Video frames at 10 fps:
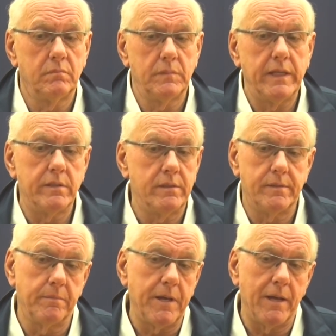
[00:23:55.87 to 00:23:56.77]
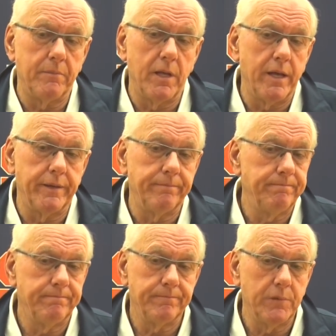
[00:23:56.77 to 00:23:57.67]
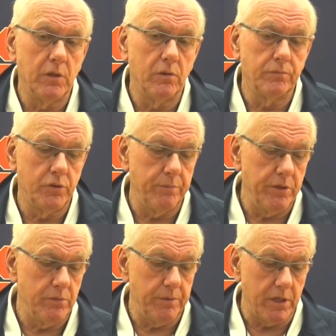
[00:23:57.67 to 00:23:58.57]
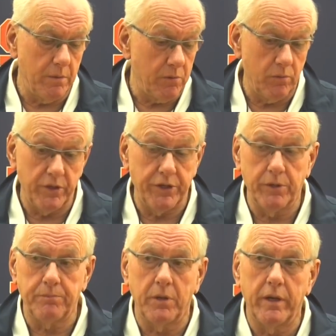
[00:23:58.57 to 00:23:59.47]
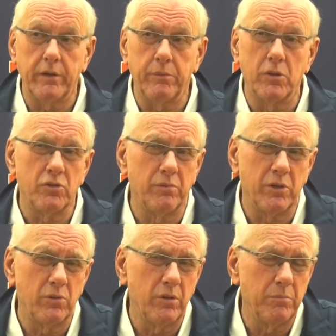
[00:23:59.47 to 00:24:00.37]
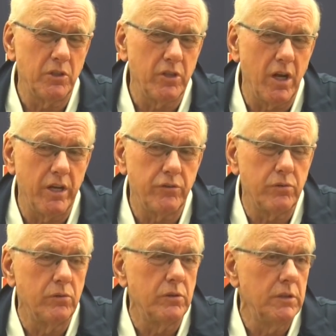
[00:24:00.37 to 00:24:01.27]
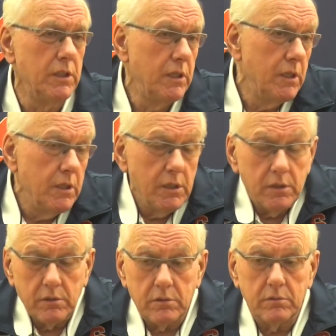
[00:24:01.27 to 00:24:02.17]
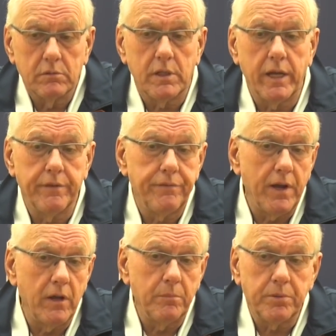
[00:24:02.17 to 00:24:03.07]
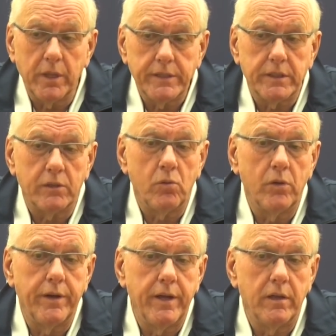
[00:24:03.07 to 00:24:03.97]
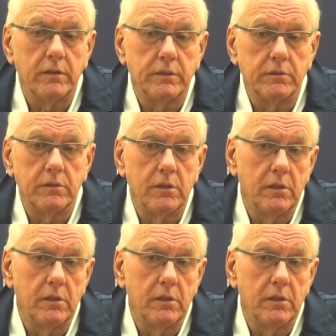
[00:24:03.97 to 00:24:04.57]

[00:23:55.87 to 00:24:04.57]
that's the bottom line. You know, Jimmy's become a really good player. He wasn't recruited much in high school. Kind of found a place at Cornell and